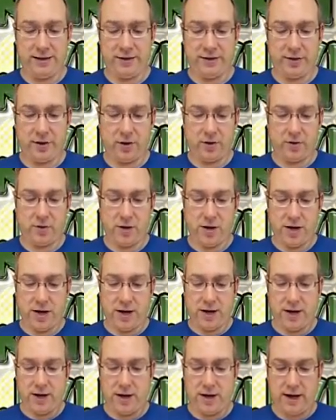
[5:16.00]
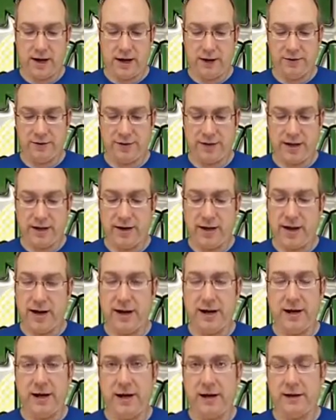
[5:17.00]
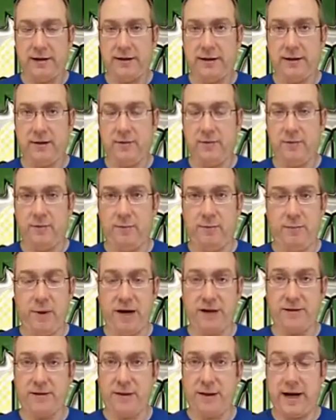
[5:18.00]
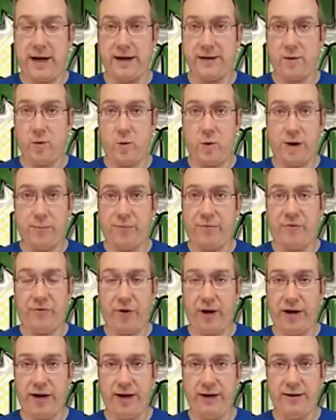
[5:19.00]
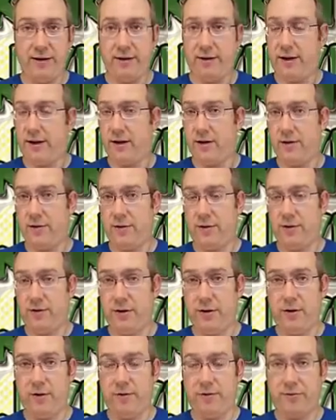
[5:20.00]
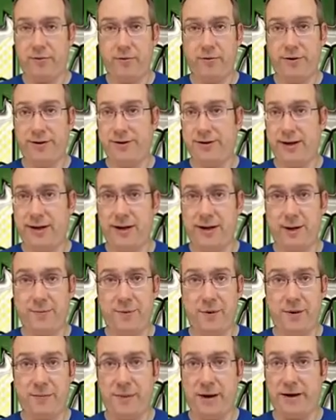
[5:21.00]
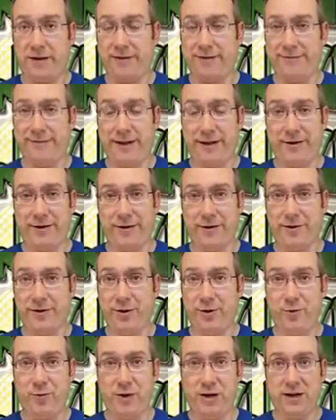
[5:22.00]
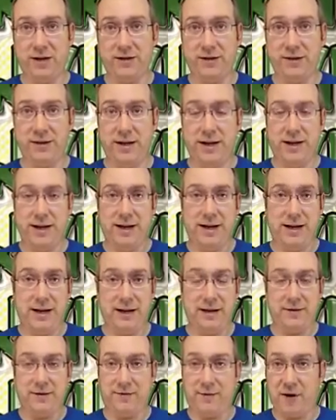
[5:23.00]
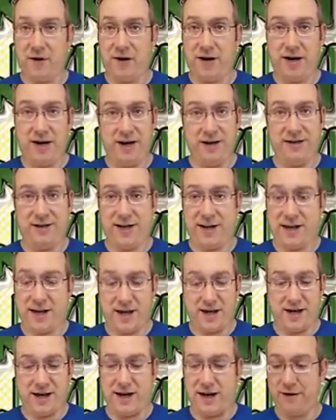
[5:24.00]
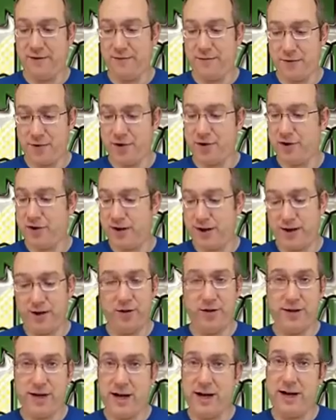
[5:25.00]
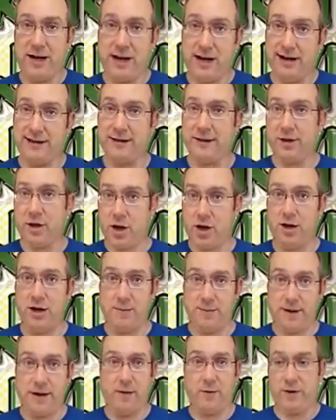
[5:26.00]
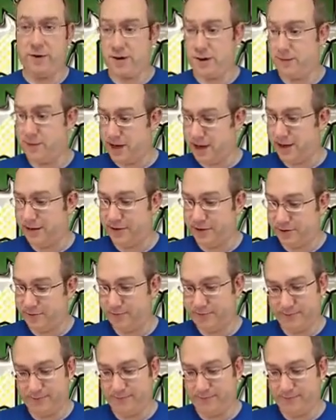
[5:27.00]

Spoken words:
So outside of that, it basically has a web front end. You can go through and set it up in about under 2 minutes. It's a very easy thing, and unfortunately there's not a lot to talk about, which I'm kind of